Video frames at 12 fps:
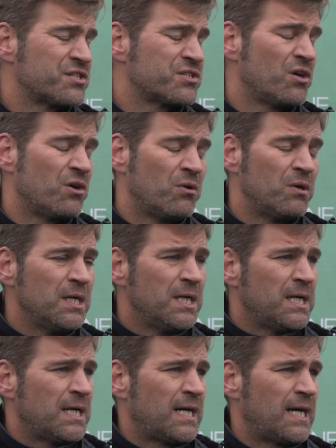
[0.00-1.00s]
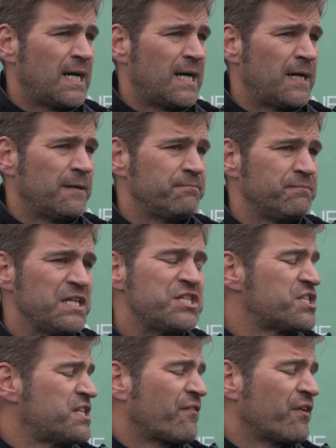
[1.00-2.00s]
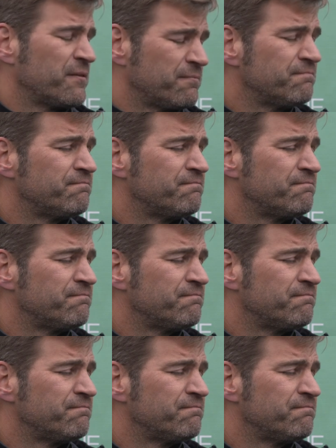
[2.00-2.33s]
So he's just different.